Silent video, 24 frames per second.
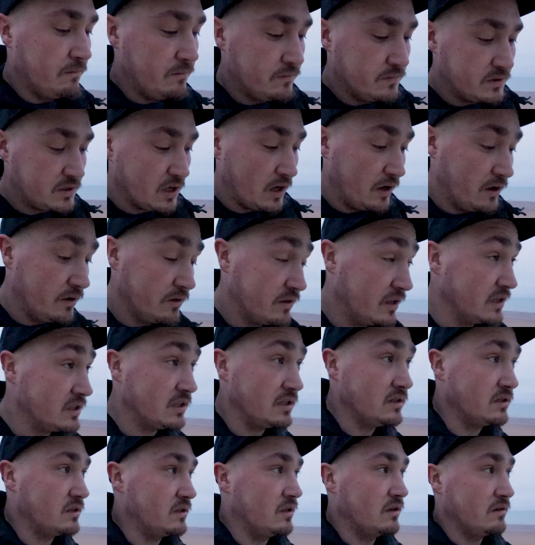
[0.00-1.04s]
So this
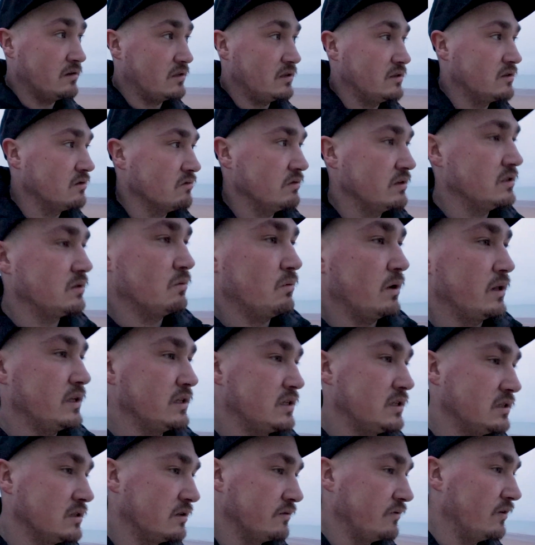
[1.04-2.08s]
is the reason why
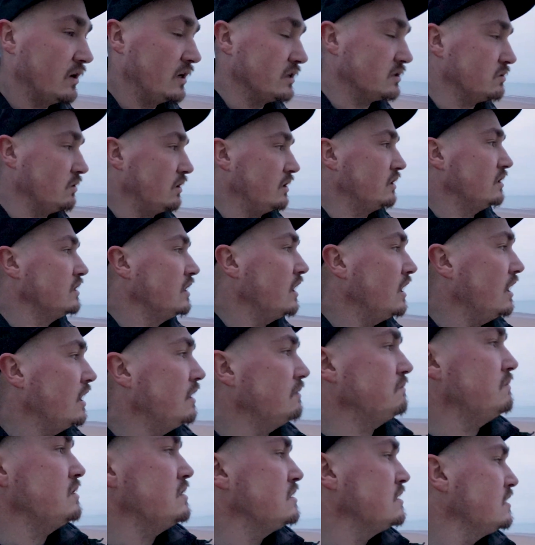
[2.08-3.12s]
this is the first one.
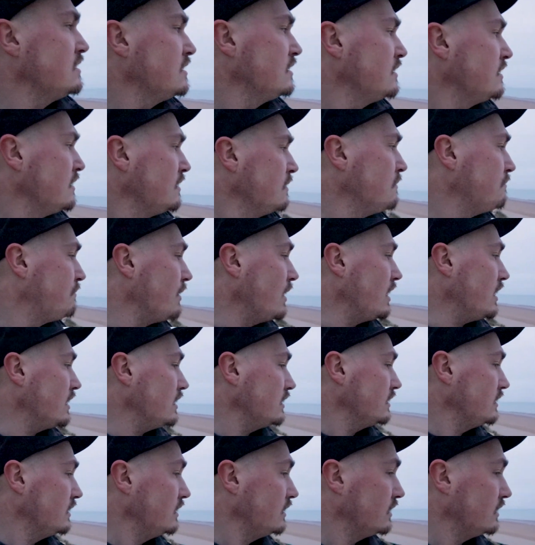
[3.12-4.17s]
But
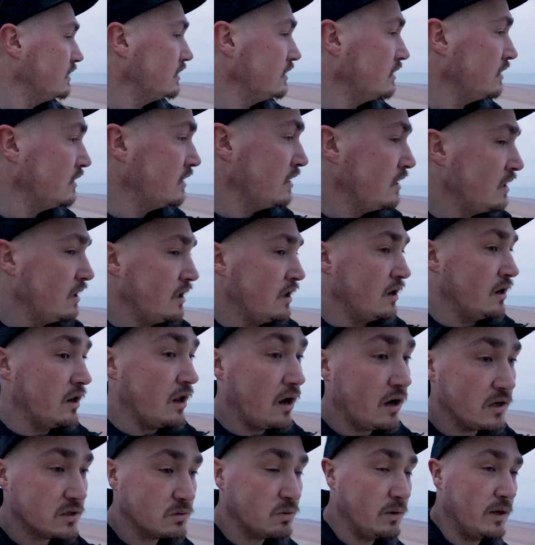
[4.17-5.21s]

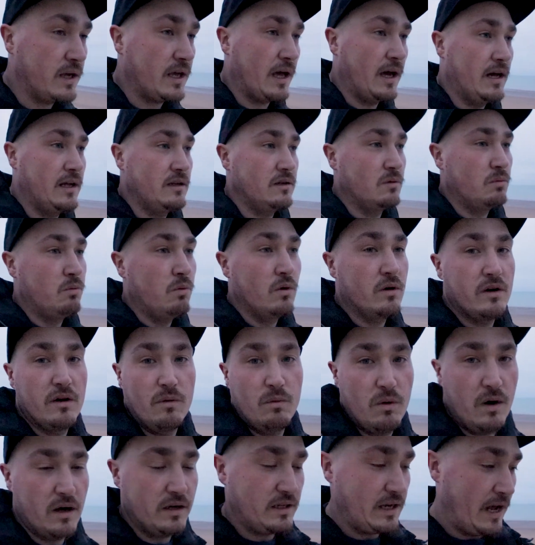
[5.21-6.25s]
last weekend wouldn't have
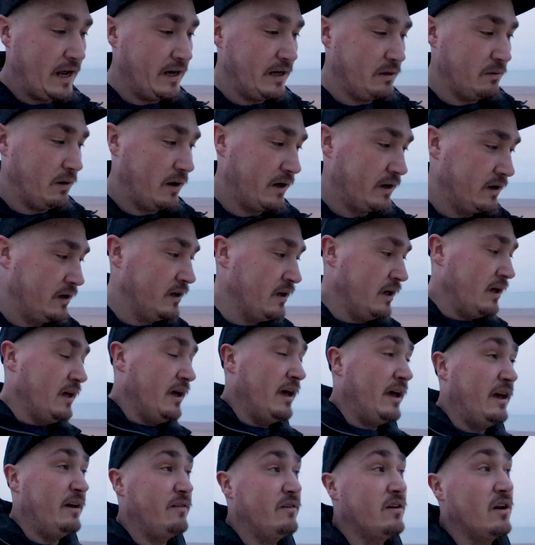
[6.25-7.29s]
worked anyway.
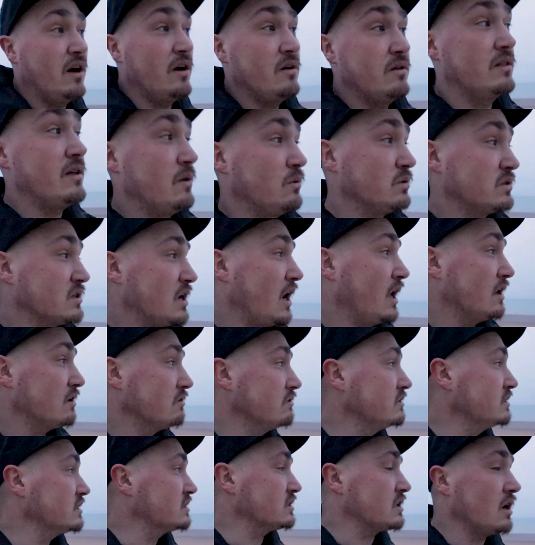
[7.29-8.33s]
Even though there was colour in
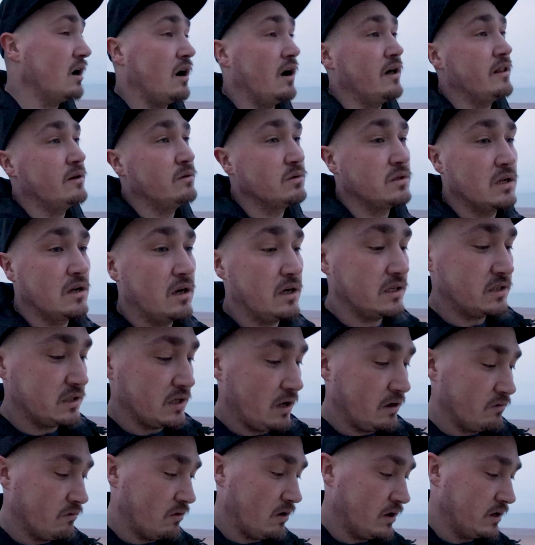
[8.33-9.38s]
the sky, there was a nice
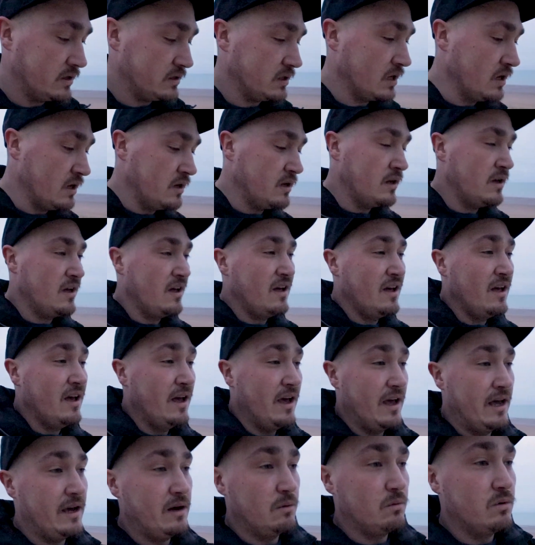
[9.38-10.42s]
sunrise,
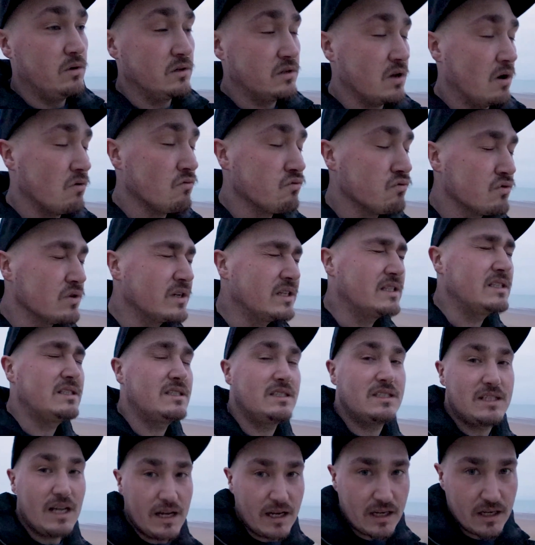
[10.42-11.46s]
it was
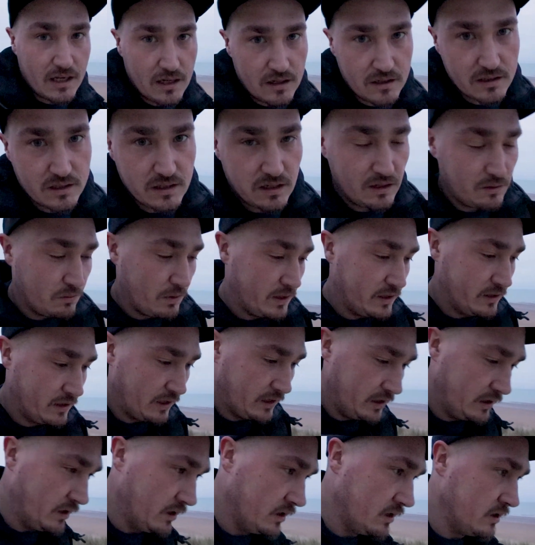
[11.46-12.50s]
ridiculously
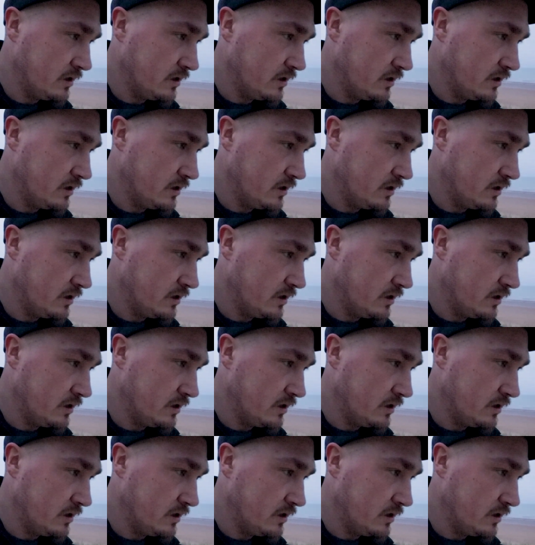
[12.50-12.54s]
windy.